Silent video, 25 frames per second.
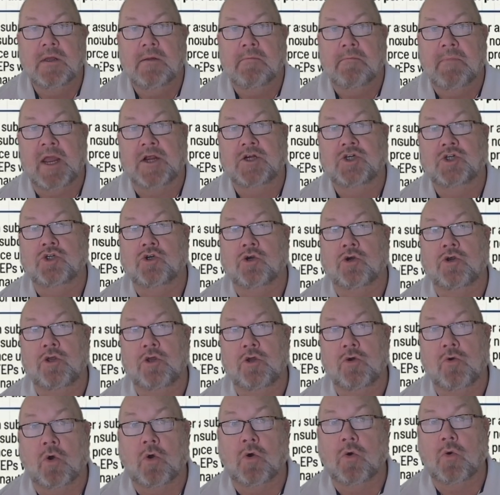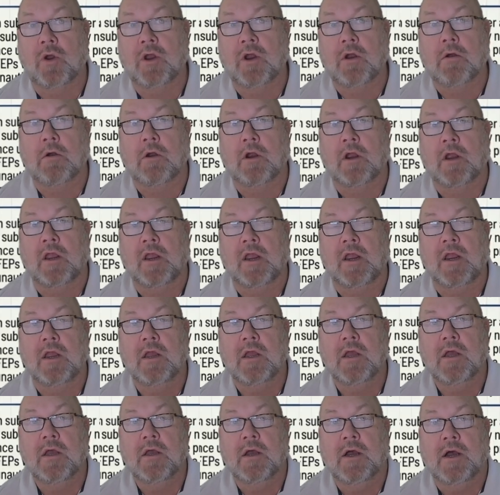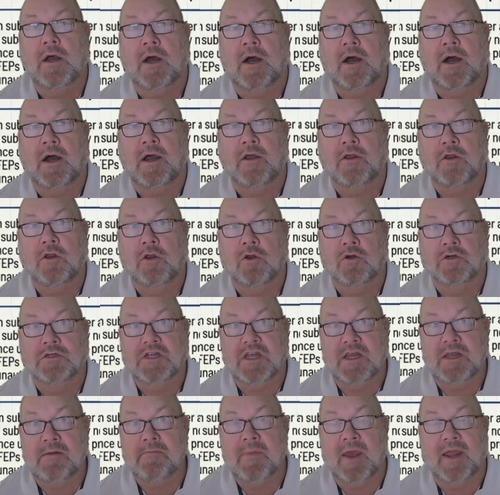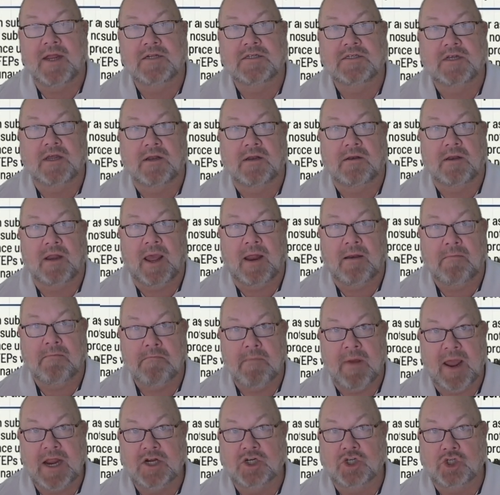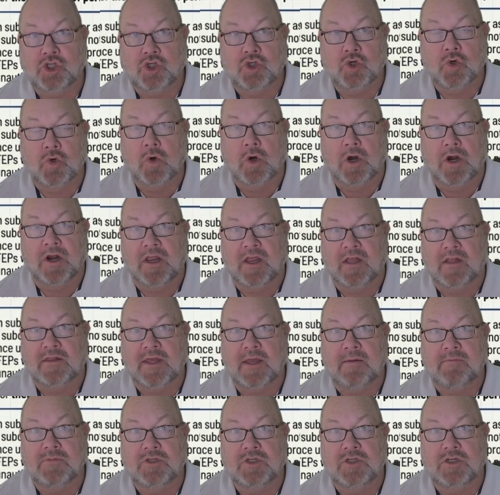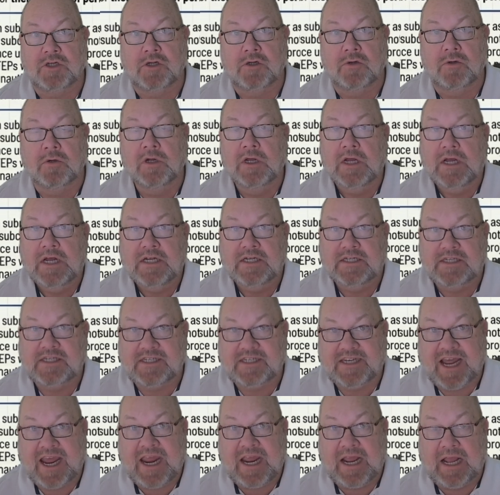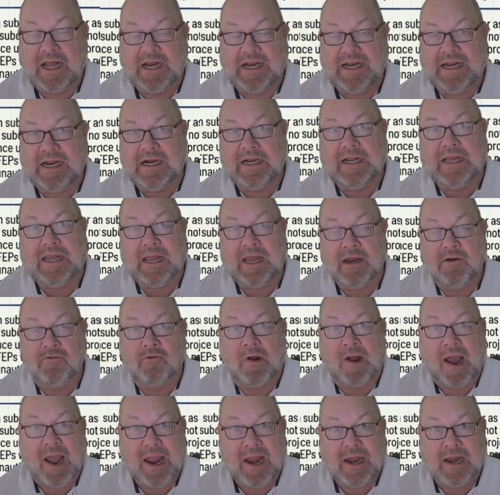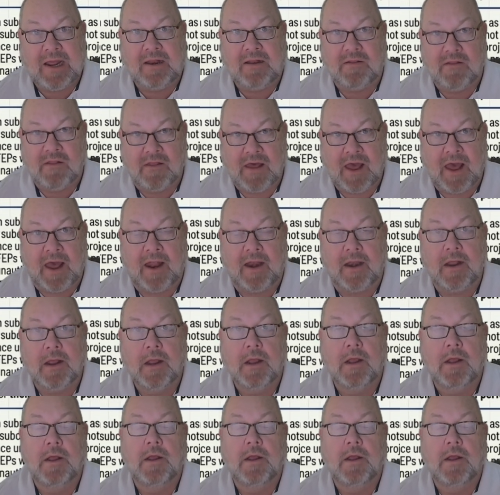Make sure you query your teammates and make sure, get them to state clearly in writing that